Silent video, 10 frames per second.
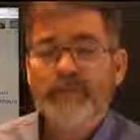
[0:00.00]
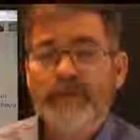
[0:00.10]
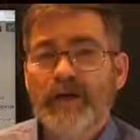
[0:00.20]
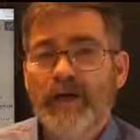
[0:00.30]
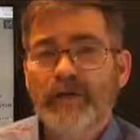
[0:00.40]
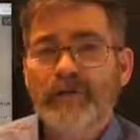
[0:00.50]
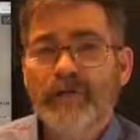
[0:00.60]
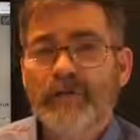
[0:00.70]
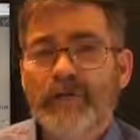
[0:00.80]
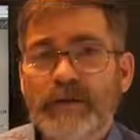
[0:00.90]
because
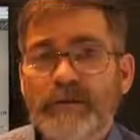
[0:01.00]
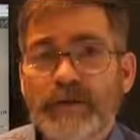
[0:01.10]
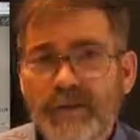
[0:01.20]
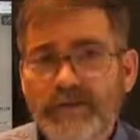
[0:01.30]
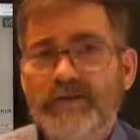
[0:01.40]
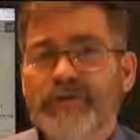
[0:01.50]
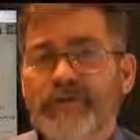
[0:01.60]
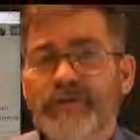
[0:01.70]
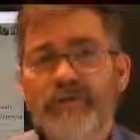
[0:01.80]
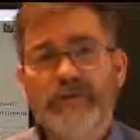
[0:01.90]
of the
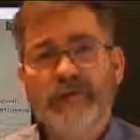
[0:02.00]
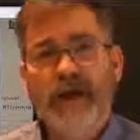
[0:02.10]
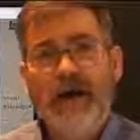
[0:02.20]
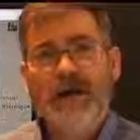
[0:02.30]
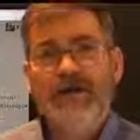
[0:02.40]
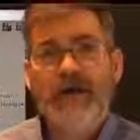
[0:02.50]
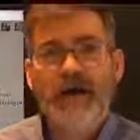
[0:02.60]
businesses that my